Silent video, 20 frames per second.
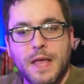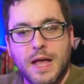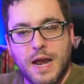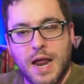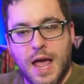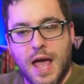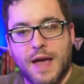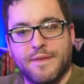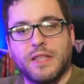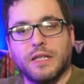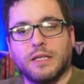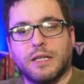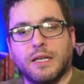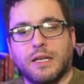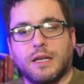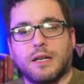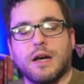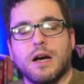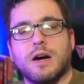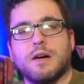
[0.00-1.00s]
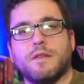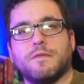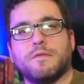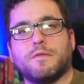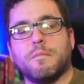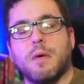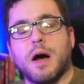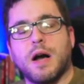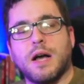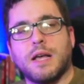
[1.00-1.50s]
and I have the link
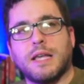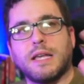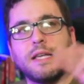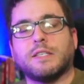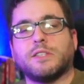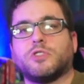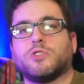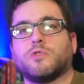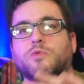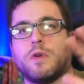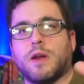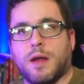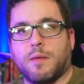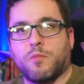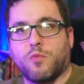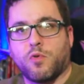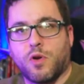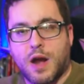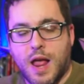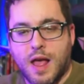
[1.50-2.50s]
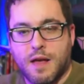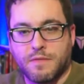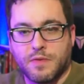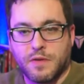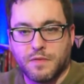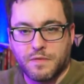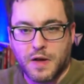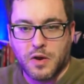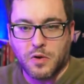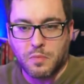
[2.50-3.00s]
of my Instagram where I have
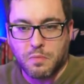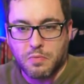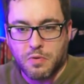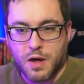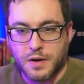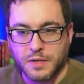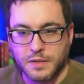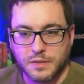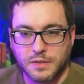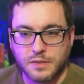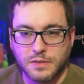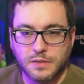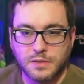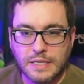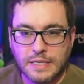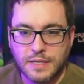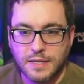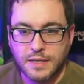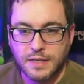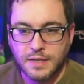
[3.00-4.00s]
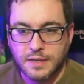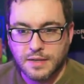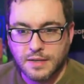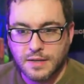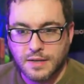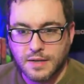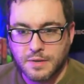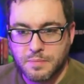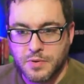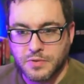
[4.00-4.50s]
the final product
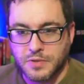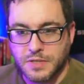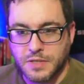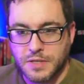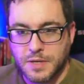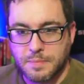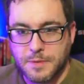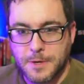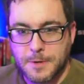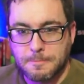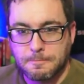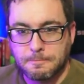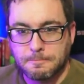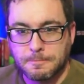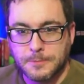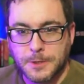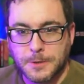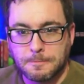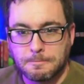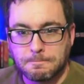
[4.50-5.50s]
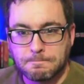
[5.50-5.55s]
uh, posted up there. So.